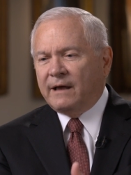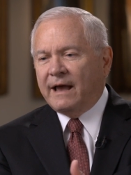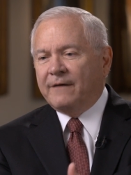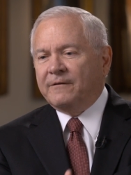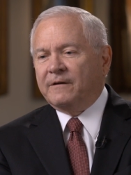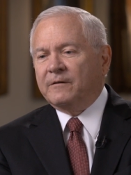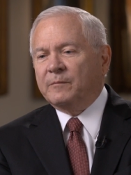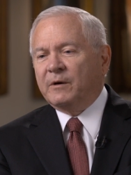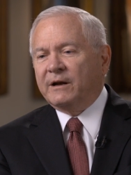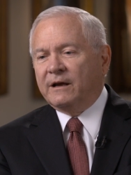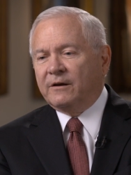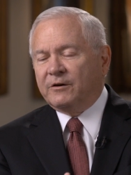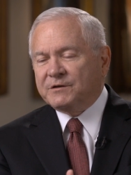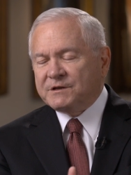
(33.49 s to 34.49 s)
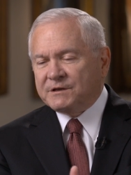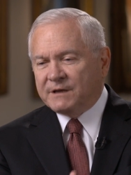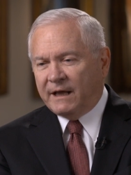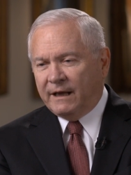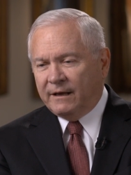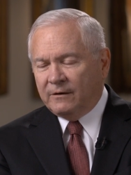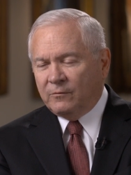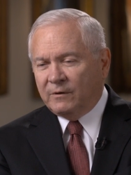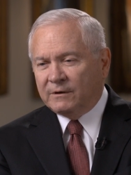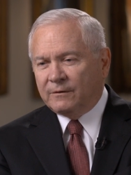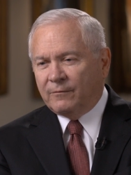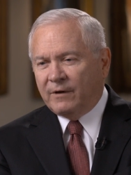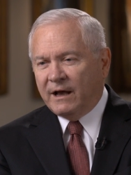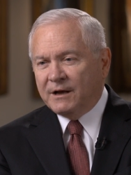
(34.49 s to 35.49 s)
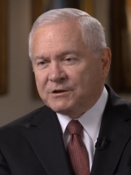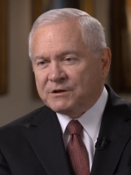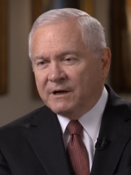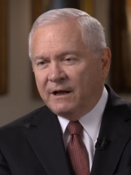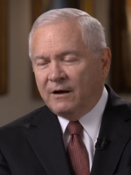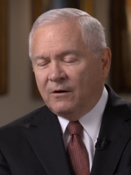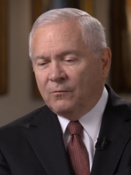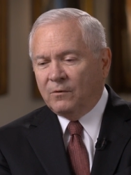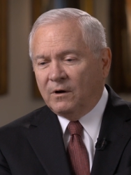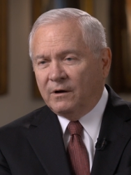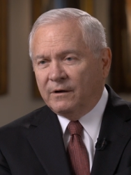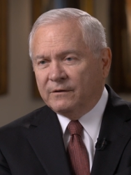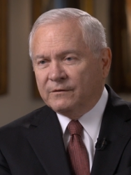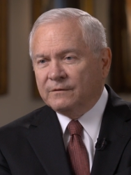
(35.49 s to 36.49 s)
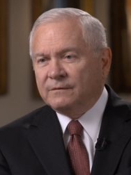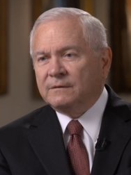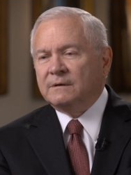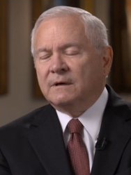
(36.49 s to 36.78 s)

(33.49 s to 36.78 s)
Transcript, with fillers: have everybody understand what the rationale was,